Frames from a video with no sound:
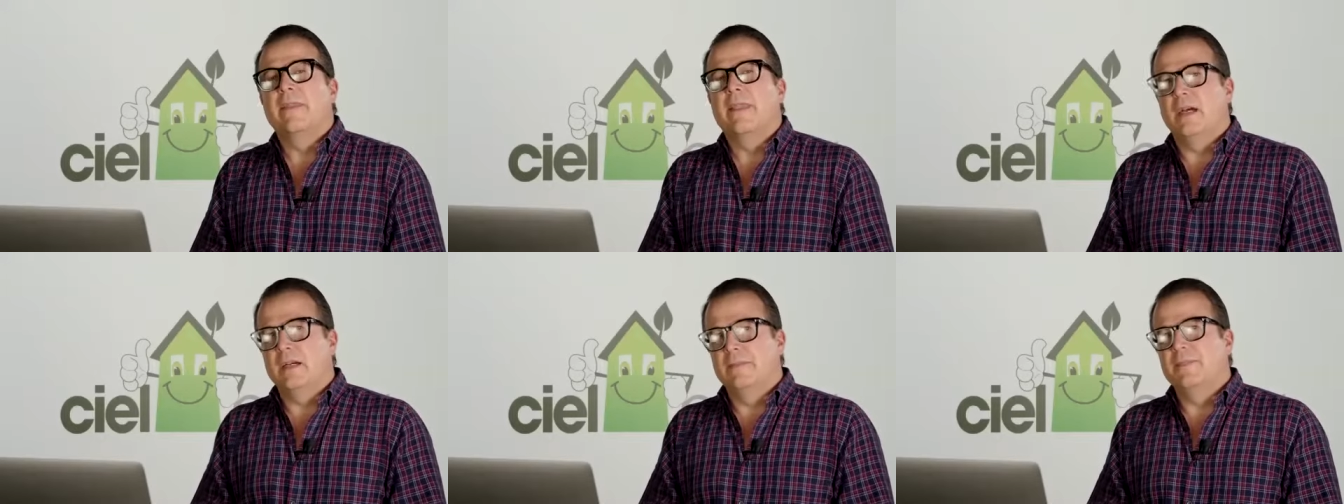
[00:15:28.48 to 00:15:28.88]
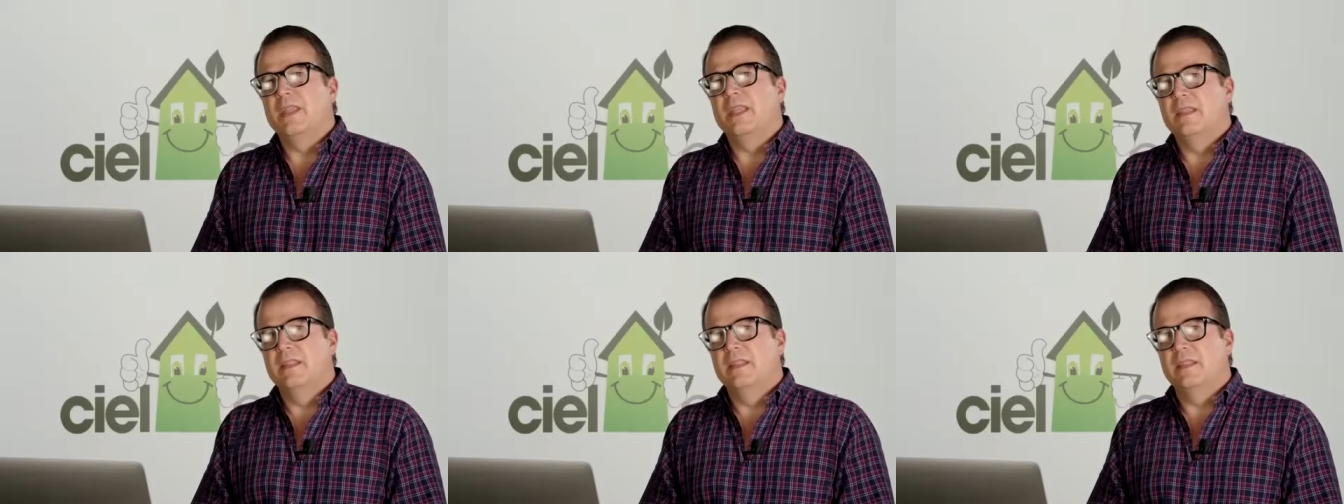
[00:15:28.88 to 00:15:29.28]
Um,
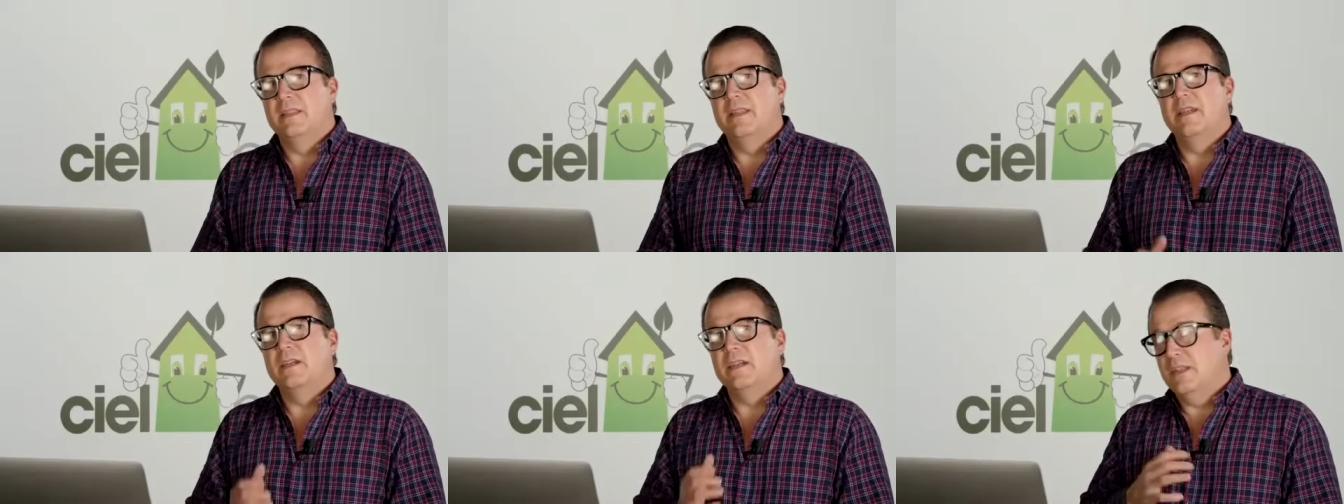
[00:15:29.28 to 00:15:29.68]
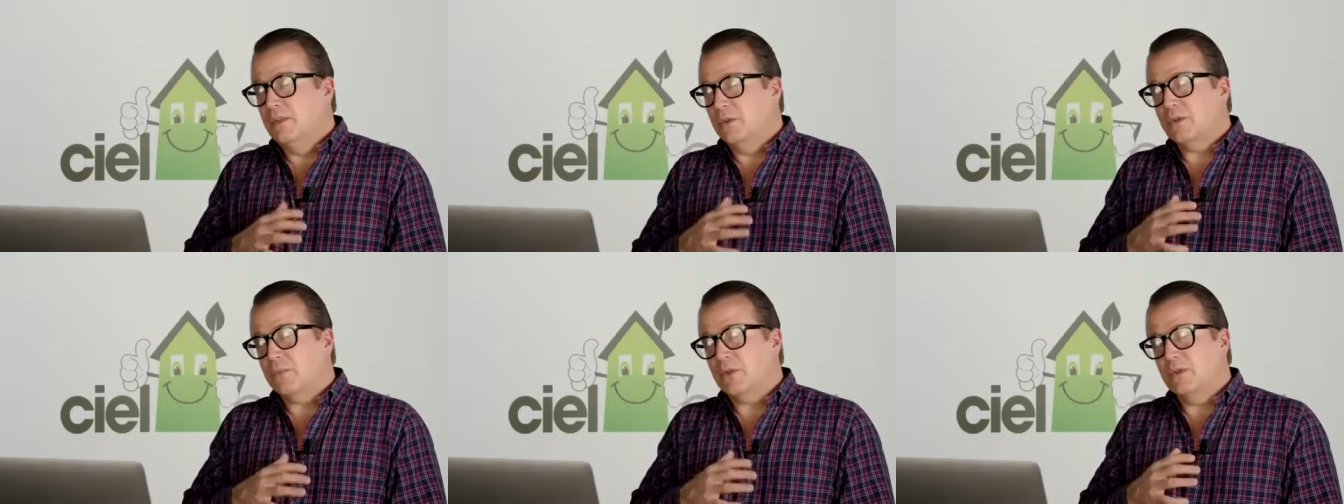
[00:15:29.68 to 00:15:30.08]
in the, and
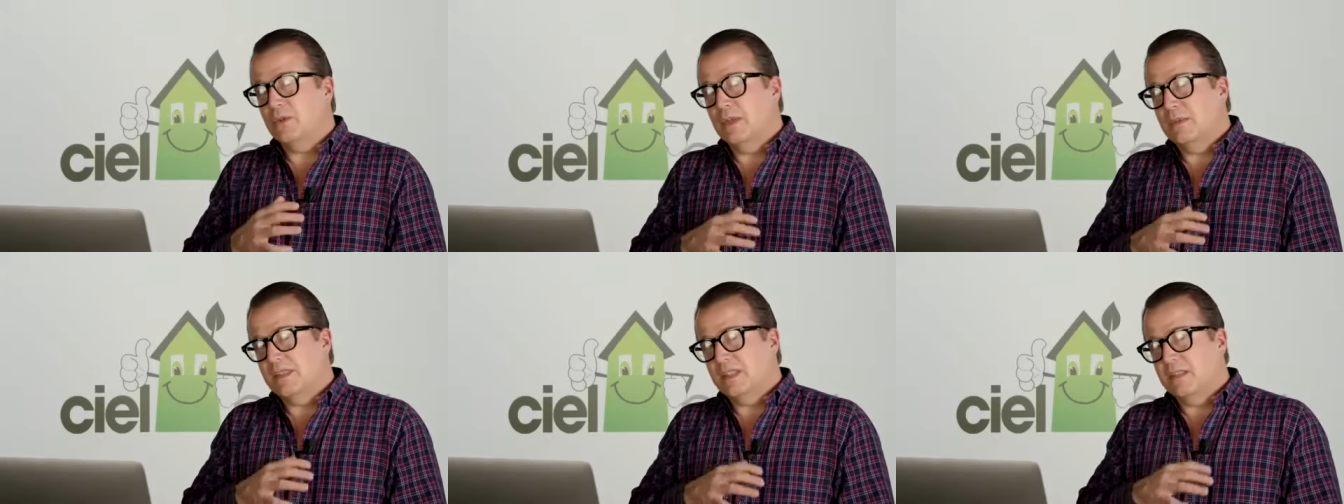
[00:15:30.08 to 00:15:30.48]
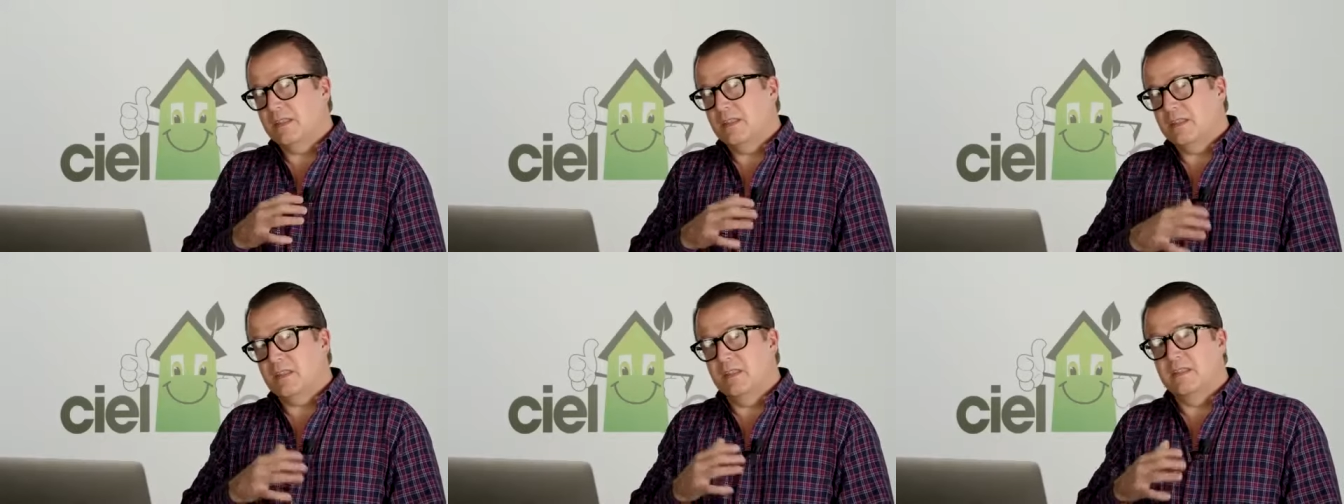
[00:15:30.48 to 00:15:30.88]
those programs
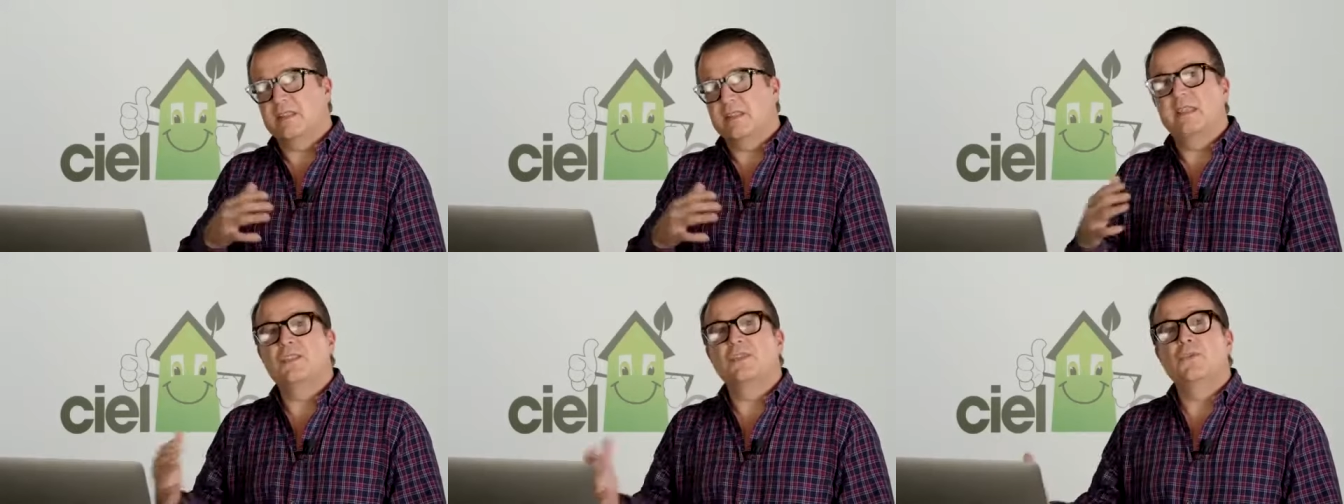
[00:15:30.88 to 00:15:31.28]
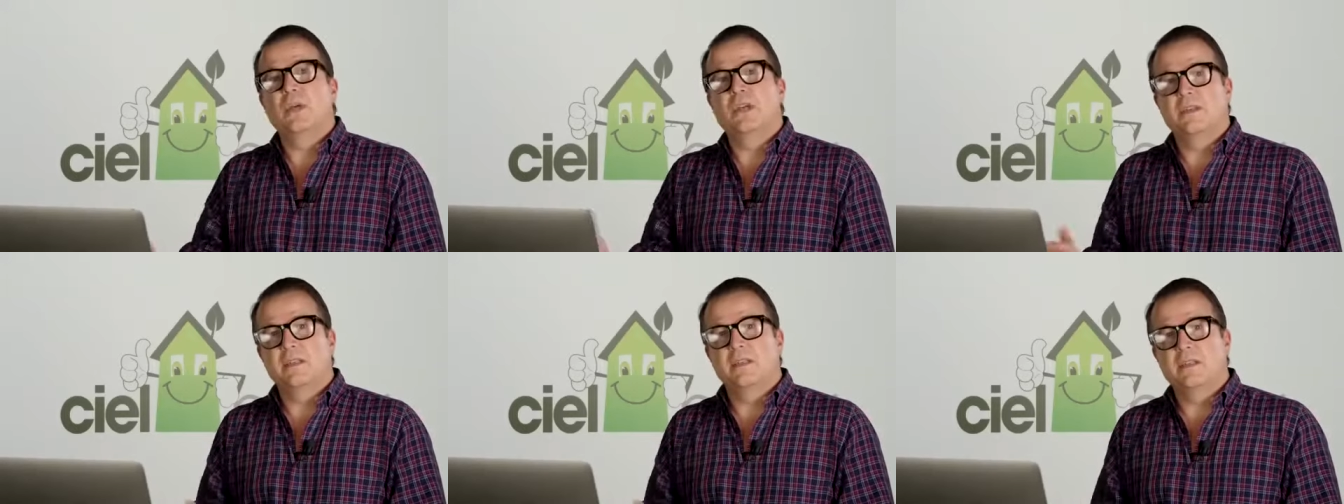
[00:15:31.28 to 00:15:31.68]
exist in states
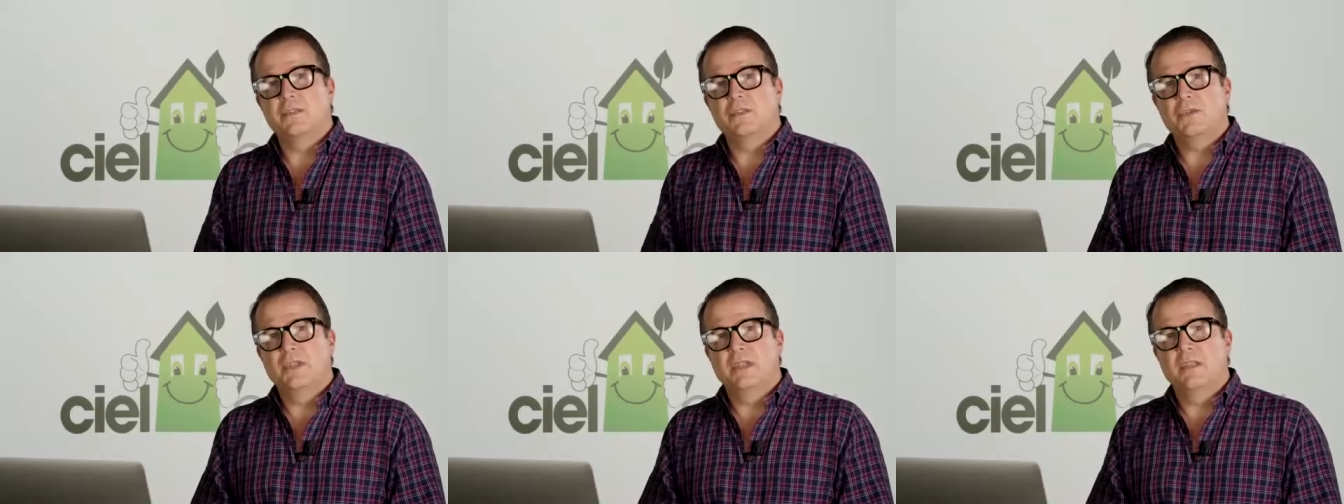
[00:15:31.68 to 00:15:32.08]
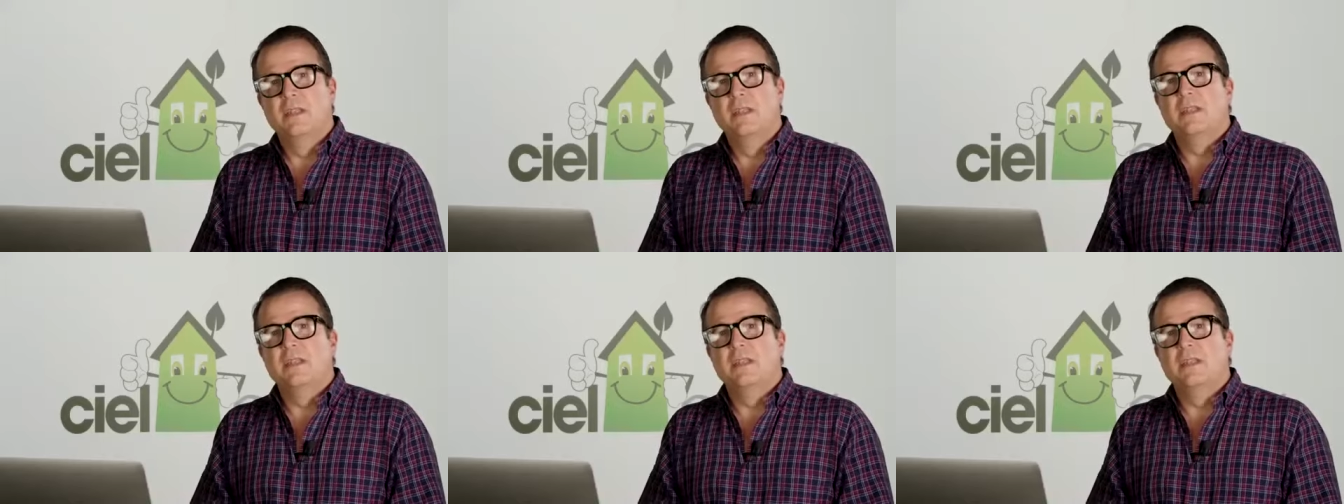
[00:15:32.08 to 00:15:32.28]
throughout the country.